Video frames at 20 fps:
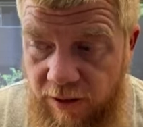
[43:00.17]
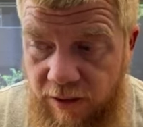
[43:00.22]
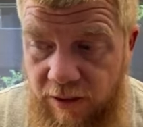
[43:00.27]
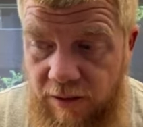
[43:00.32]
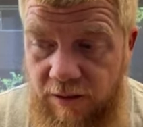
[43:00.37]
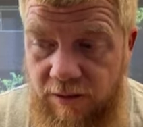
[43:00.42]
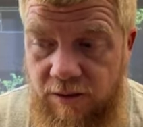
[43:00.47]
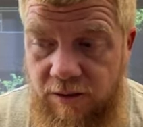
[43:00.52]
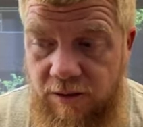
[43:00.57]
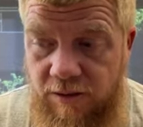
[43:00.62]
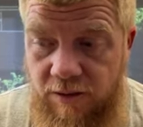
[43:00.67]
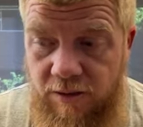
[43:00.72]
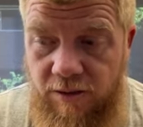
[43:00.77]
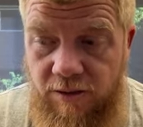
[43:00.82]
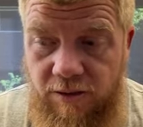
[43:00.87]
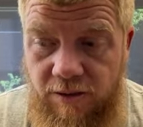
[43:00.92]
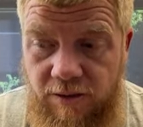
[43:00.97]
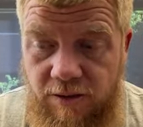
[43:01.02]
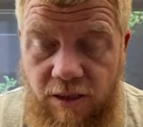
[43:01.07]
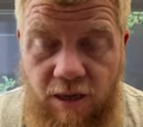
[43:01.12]
is
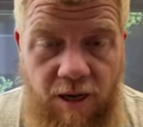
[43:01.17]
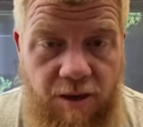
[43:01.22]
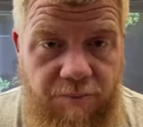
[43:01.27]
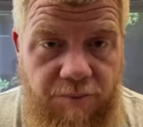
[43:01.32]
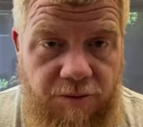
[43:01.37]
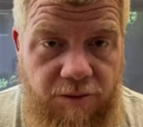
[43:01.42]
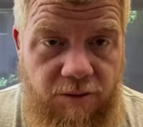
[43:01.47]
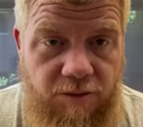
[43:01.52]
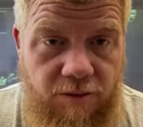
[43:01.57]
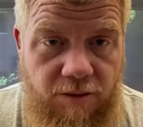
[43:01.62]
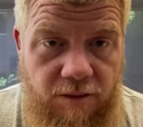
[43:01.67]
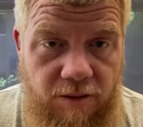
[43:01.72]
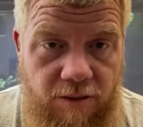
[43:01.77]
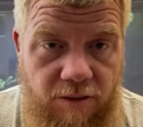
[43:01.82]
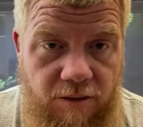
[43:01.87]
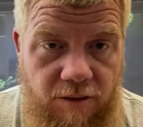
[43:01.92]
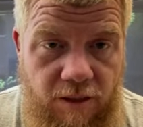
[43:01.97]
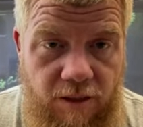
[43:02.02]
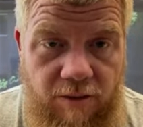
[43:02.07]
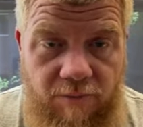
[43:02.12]
there is an
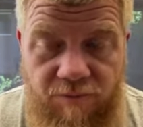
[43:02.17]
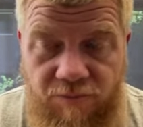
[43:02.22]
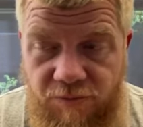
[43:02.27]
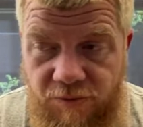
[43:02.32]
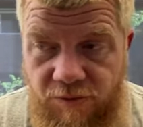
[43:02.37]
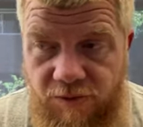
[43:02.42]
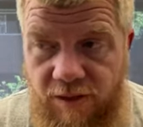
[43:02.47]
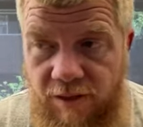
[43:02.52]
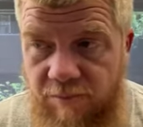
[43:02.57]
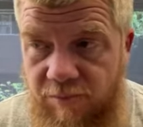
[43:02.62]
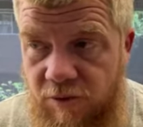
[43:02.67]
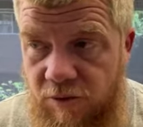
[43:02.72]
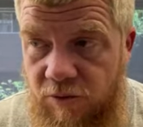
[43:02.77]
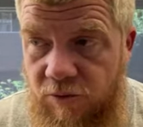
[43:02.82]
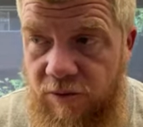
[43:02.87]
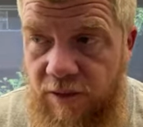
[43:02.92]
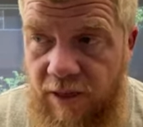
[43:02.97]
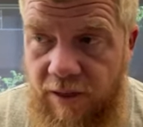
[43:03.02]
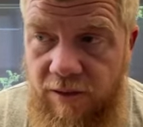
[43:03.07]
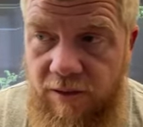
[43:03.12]
opportunity for them to
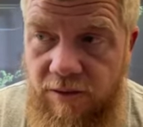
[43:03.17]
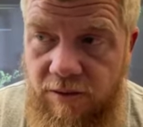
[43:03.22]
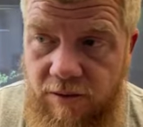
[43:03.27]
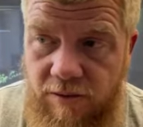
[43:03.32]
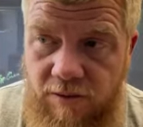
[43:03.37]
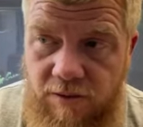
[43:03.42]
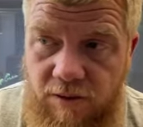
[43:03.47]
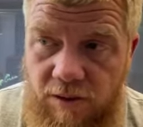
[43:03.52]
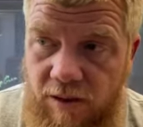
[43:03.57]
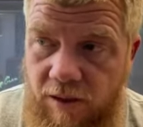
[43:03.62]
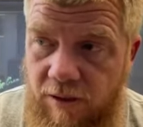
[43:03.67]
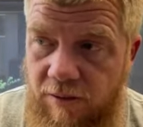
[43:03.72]
do that. It's